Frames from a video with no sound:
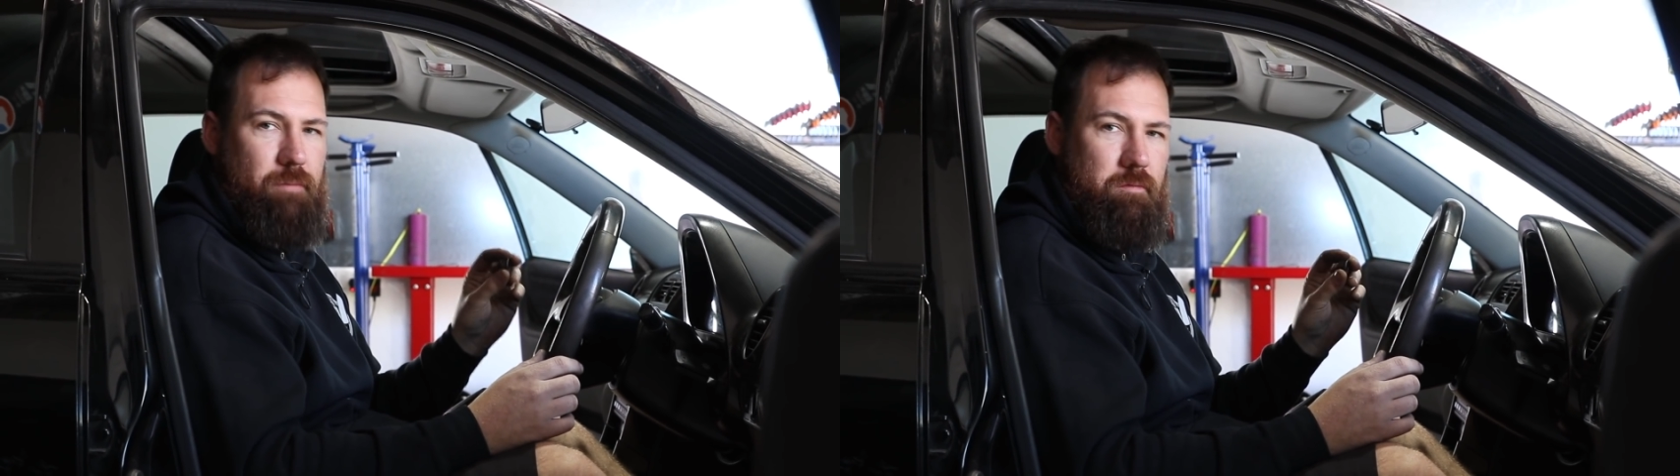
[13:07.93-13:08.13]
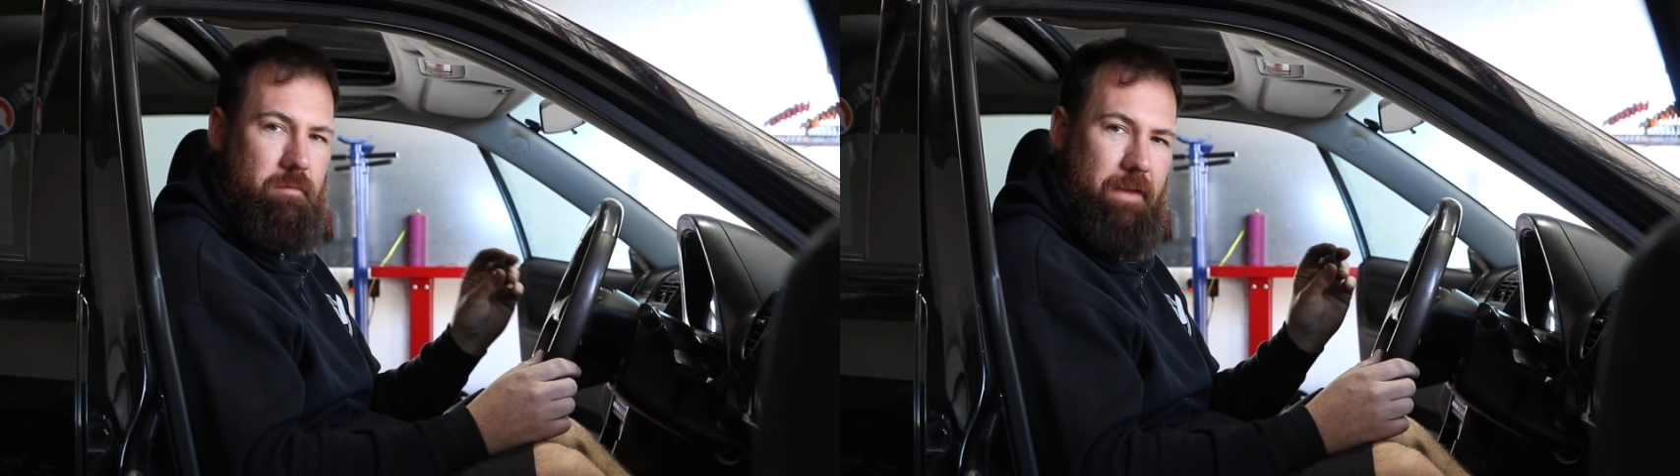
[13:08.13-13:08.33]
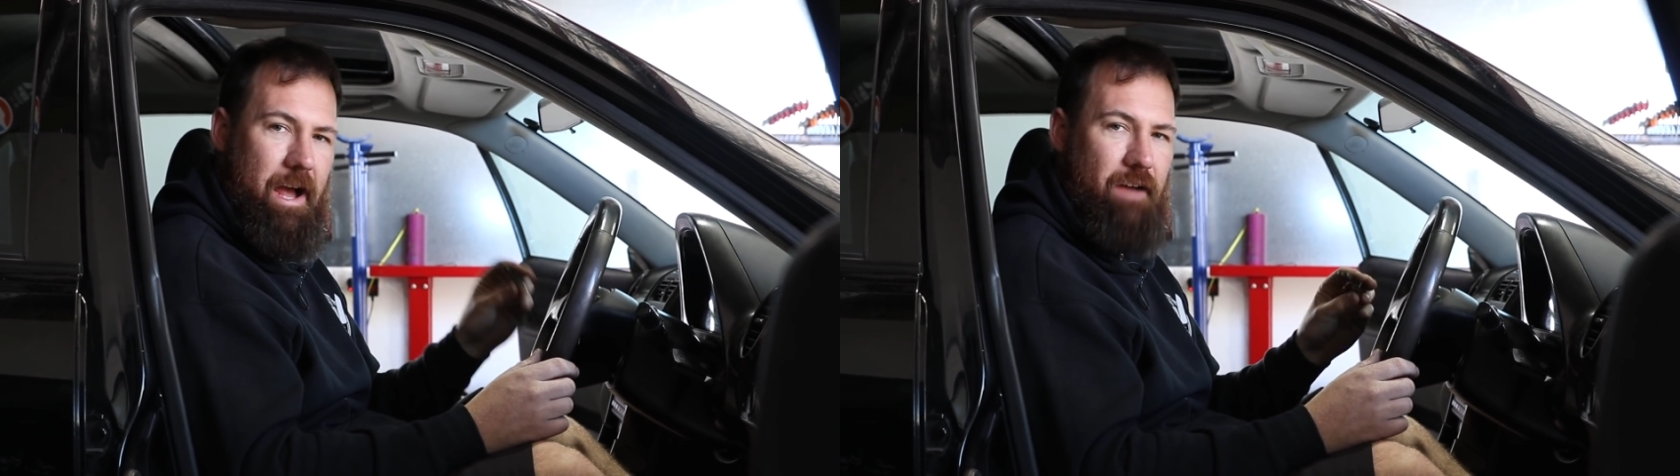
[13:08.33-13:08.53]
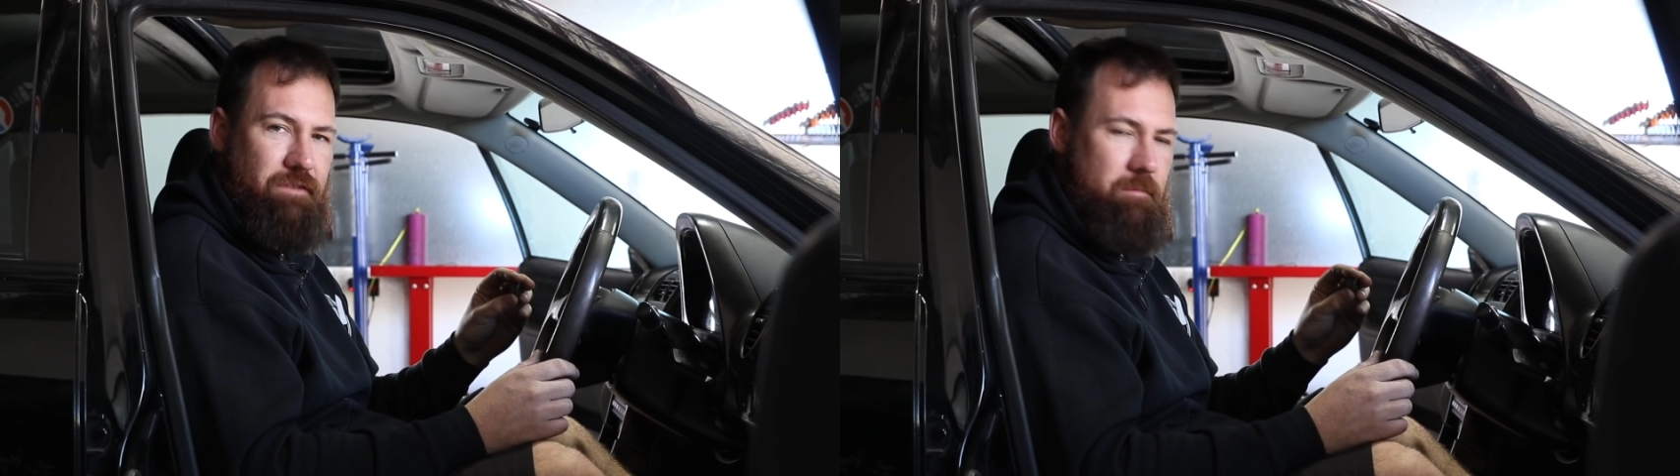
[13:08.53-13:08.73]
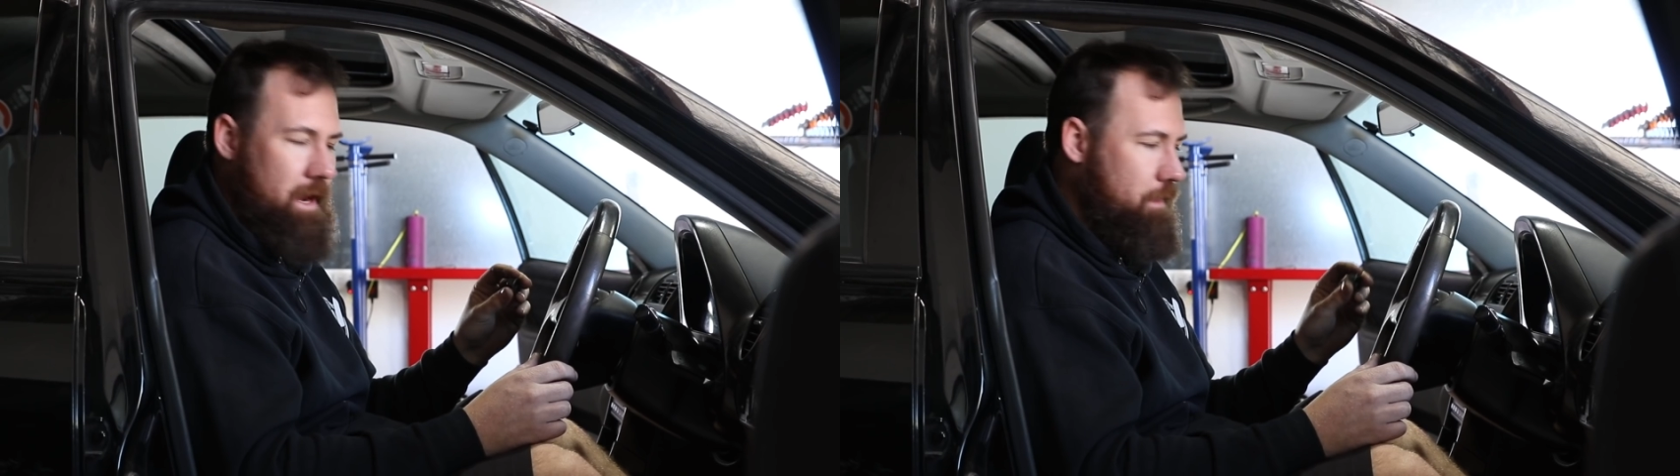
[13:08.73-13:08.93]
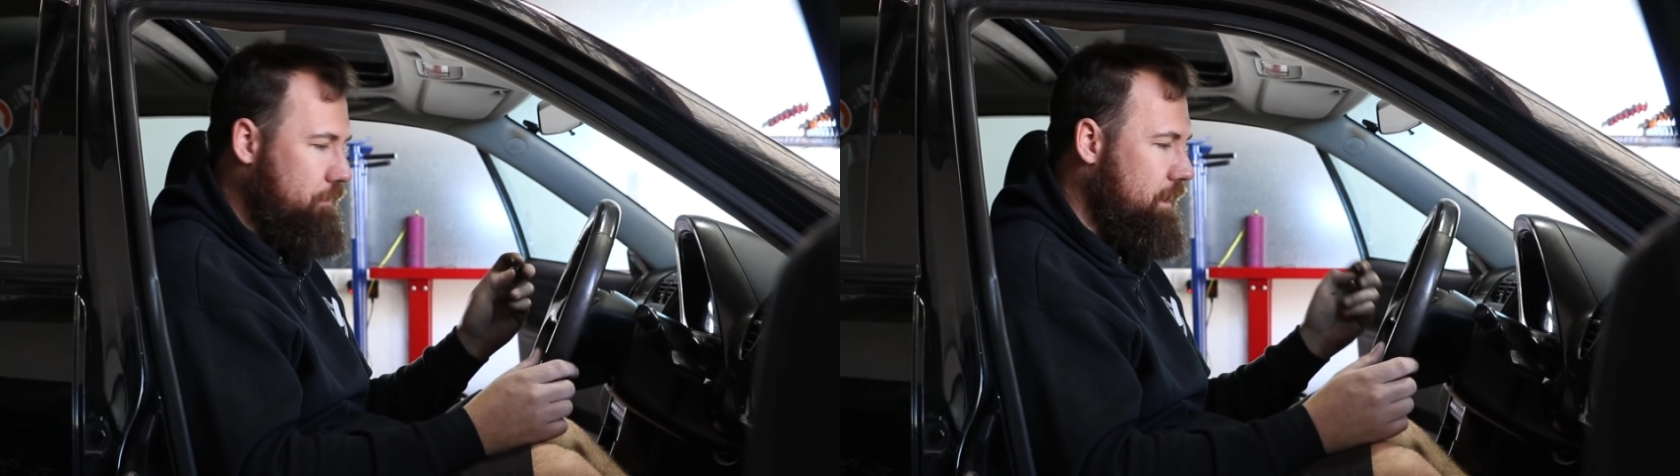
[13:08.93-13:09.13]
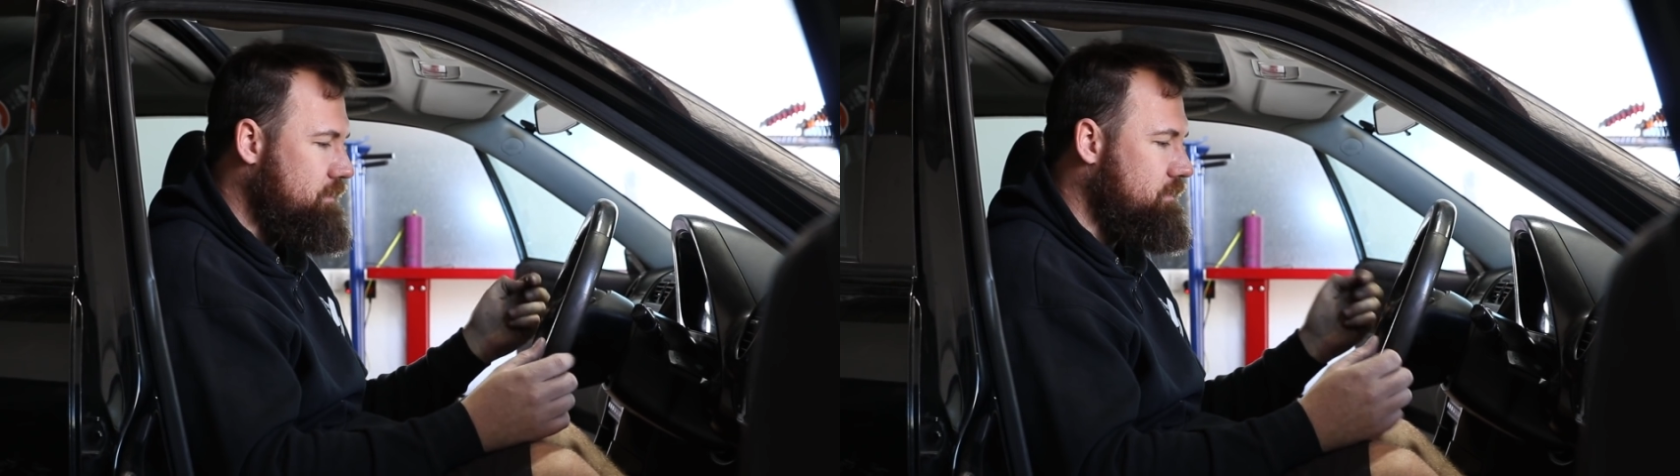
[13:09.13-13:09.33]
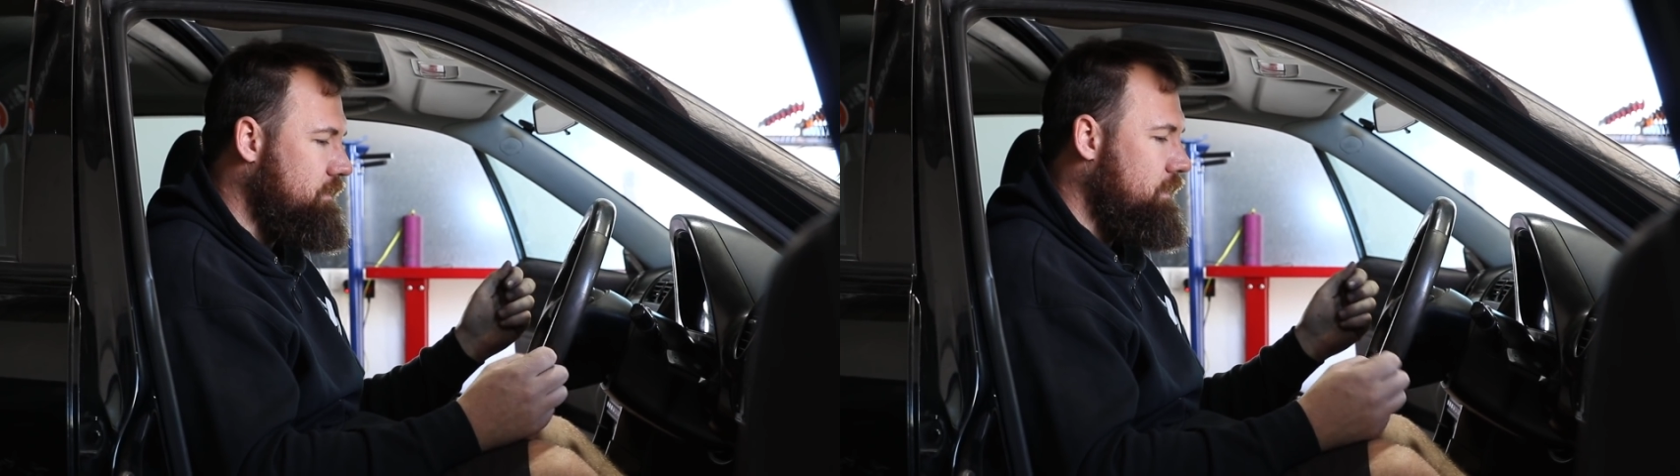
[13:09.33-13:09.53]
probably half the amount of
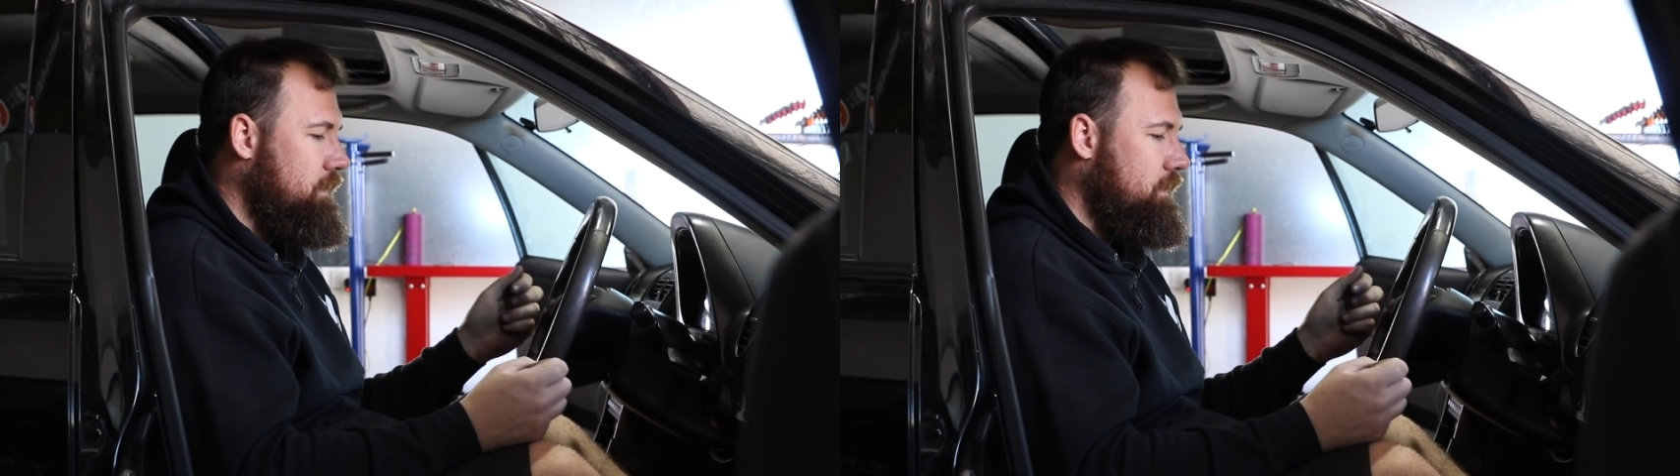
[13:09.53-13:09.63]
threads,